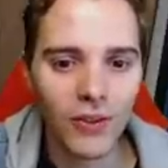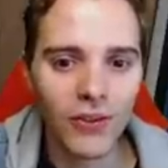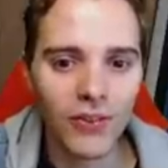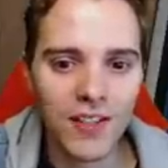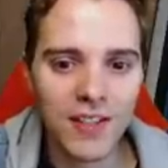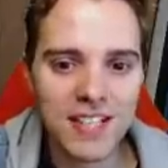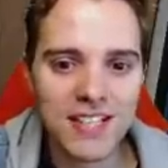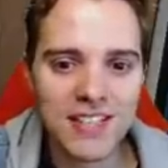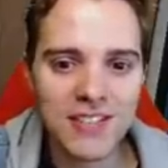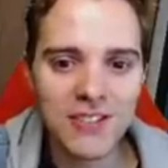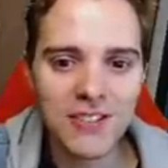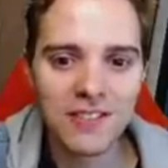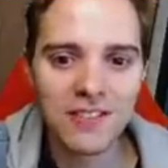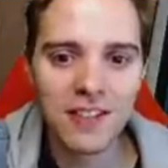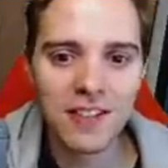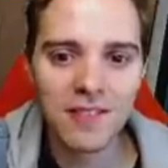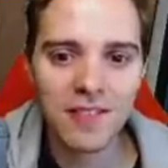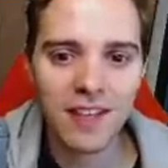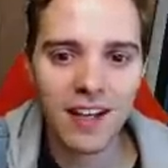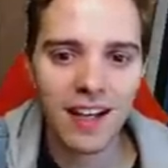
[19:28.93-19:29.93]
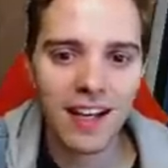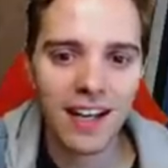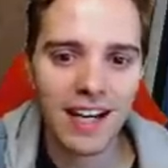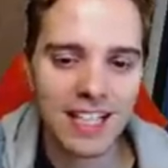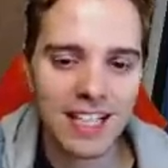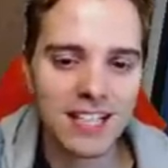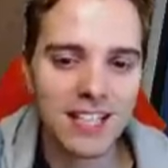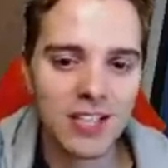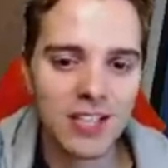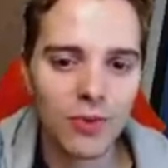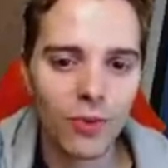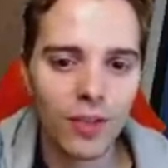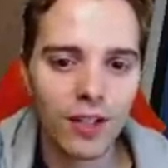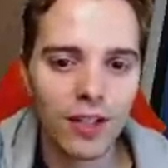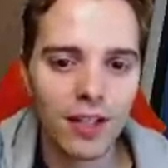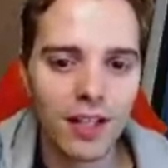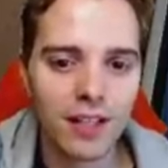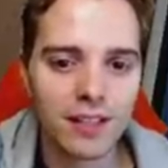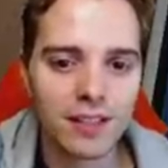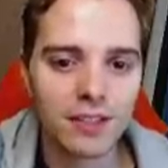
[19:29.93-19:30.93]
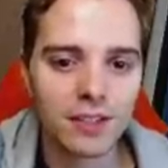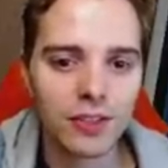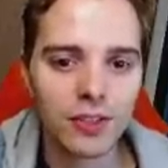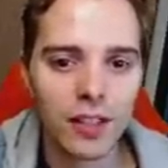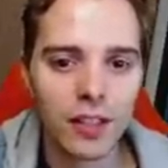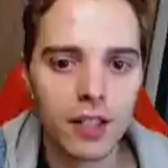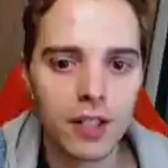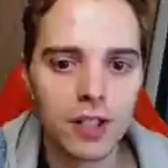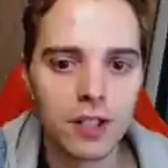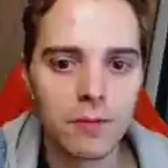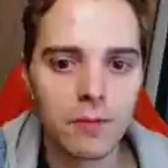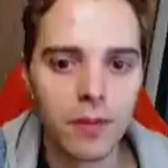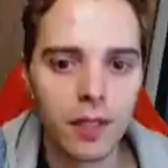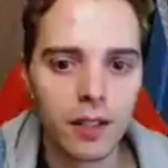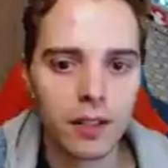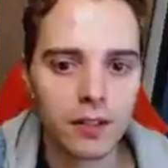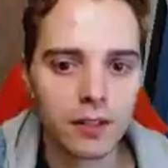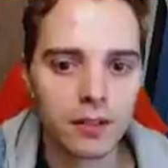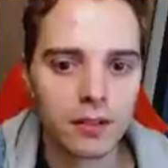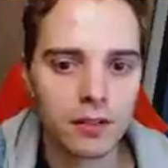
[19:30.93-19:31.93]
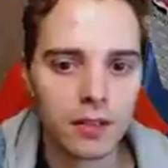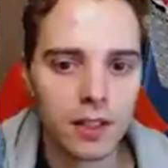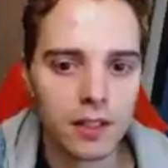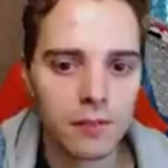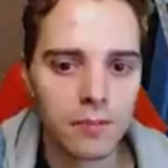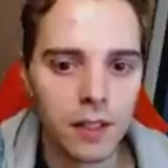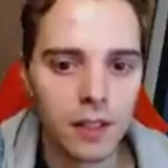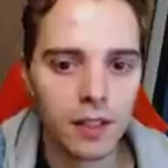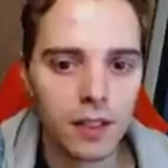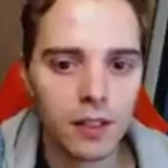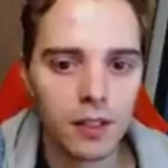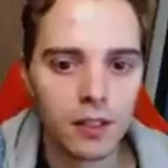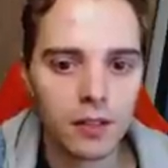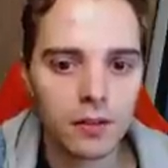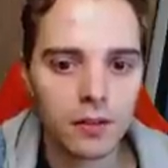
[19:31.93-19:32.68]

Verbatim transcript: oh, there's two of them. Uh, actually, there's one uh, single strike energy prize. That's bad.